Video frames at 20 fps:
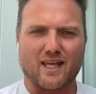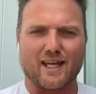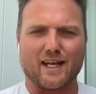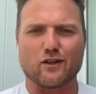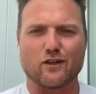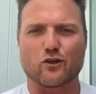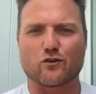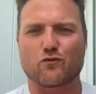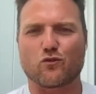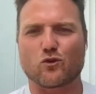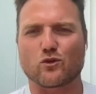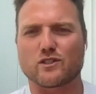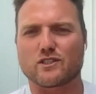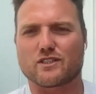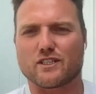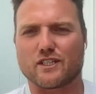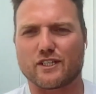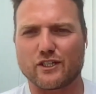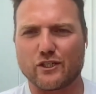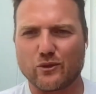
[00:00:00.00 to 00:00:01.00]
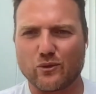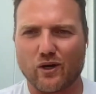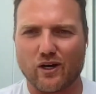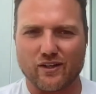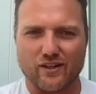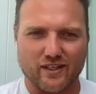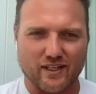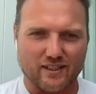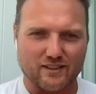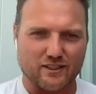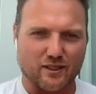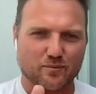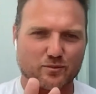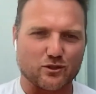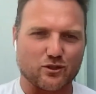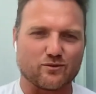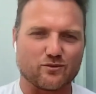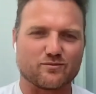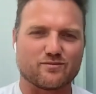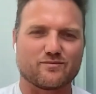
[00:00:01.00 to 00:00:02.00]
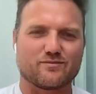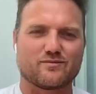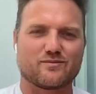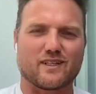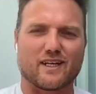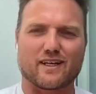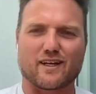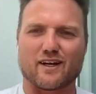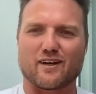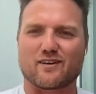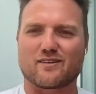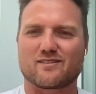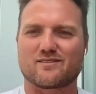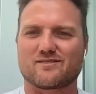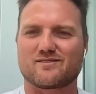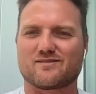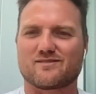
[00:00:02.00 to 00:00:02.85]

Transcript: And I look forward to seeing you on the next episode. Take care.